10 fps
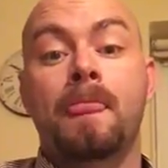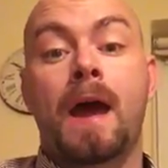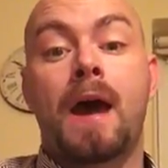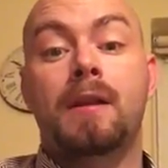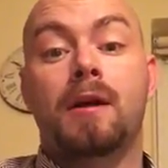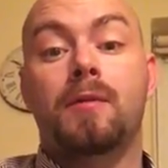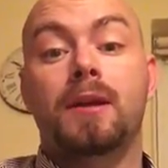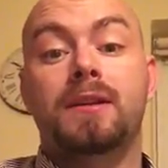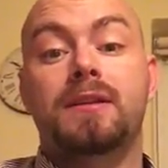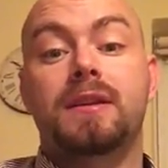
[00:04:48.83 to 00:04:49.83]
And I would
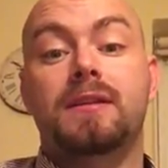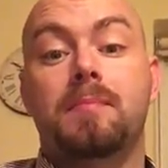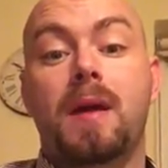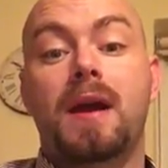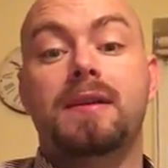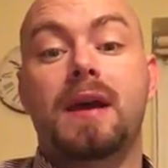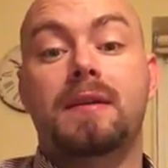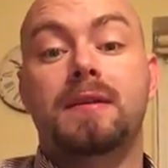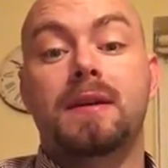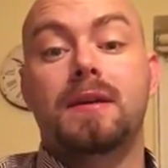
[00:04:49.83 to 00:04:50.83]
like to think that part of that